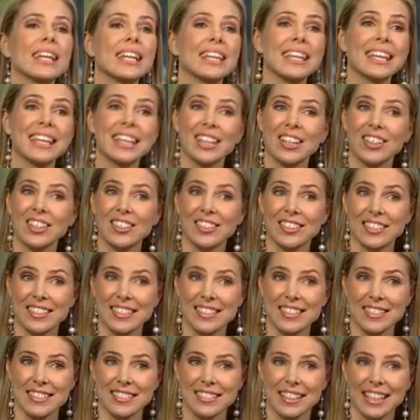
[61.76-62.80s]
get
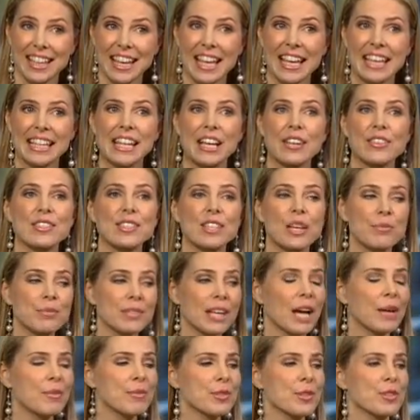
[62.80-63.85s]
killed. Now,
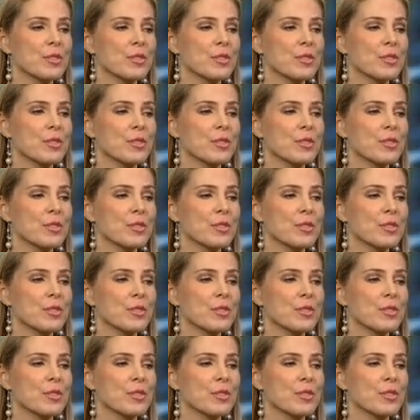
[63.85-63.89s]
sometimes